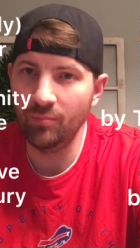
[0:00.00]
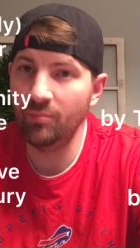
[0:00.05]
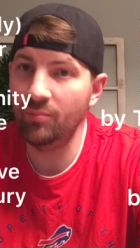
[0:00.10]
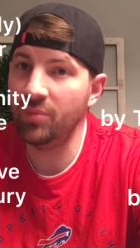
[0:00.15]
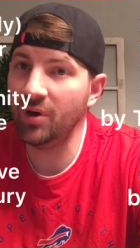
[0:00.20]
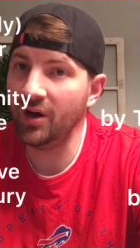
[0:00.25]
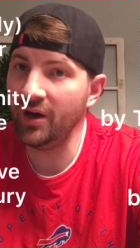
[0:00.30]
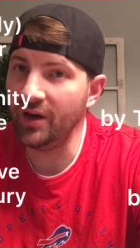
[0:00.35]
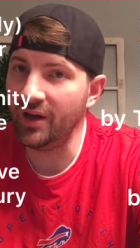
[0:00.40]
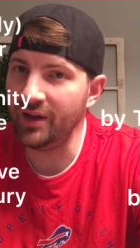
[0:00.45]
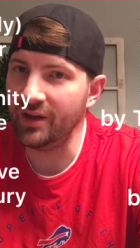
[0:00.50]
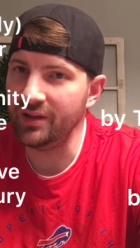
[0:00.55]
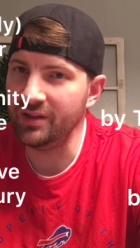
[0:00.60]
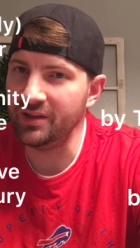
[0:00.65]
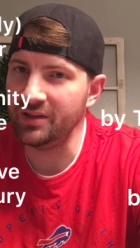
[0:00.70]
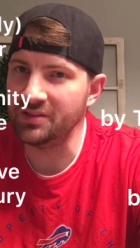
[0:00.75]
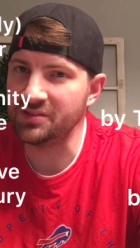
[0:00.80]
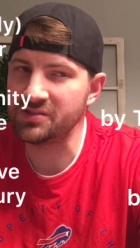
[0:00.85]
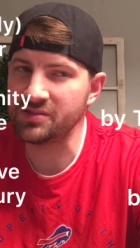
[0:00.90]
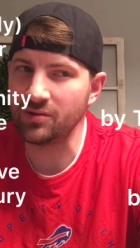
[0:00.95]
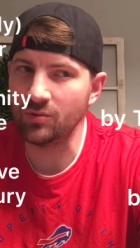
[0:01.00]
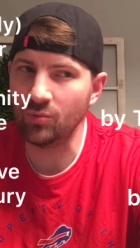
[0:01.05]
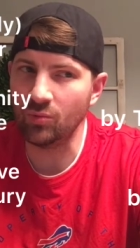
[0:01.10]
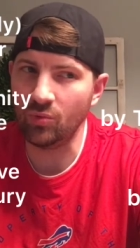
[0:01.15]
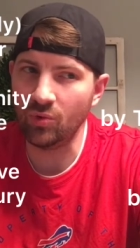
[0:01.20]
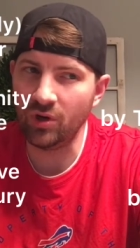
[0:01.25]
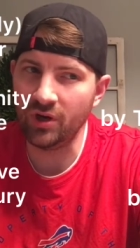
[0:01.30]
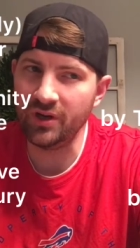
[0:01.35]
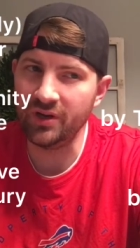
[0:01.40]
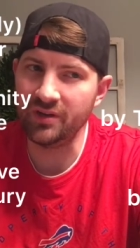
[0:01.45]
but it's the
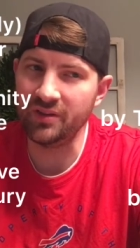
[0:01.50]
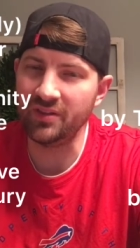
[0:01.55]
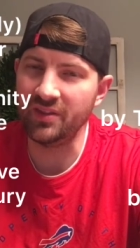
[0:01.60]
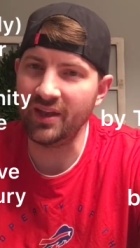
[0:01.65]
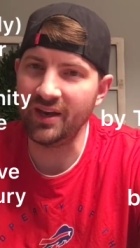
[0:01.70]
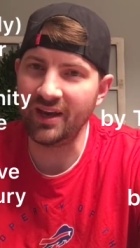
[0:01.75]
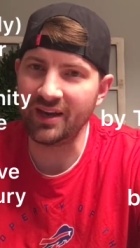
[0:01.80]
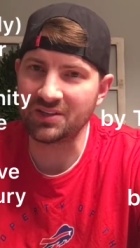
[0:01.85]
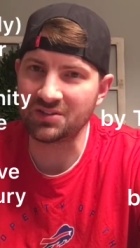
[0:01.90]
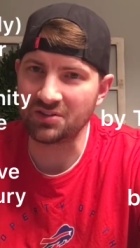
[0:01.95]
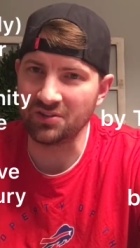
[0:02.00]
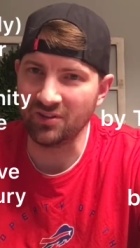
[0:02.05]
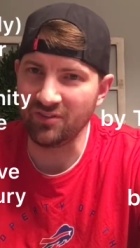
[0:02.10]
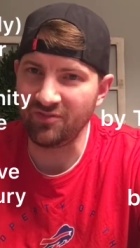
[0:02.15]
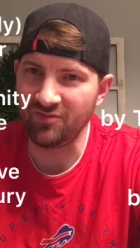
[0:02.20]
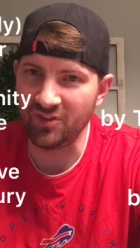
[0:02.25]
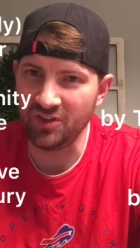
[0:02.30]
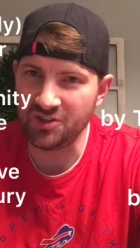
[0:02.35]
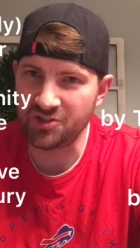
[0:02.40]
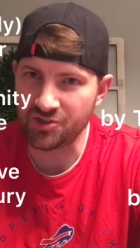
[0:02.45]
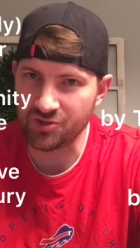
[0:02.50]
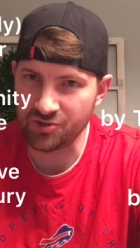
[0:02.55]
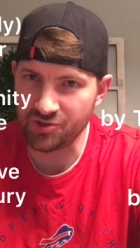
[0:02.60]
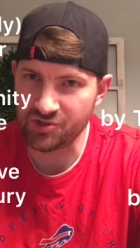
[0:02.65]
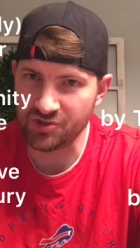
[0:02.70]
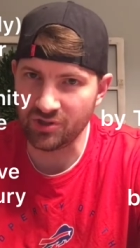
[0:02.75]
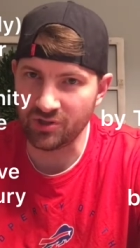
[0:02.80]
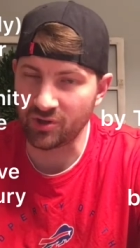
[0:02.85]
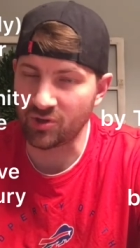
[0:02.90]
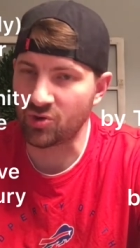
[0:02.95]
one that actually
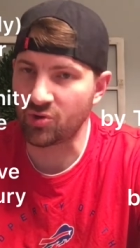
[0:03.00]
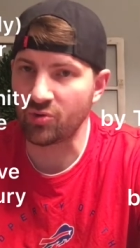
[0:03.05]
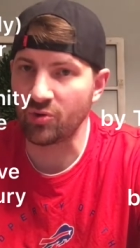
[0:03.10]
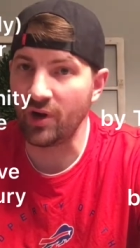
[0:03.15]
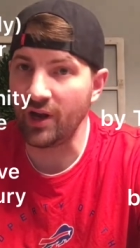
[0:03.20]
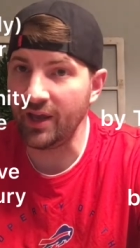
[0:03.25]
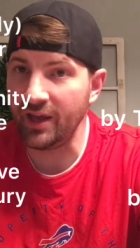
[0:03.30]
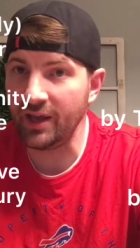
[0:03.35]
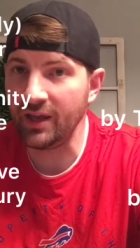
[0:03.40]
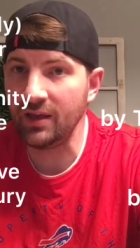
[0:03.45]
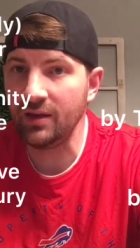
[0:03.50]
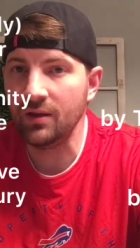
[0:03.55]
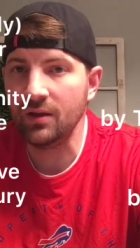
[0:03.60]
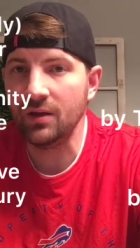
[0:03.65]
features Lecrae.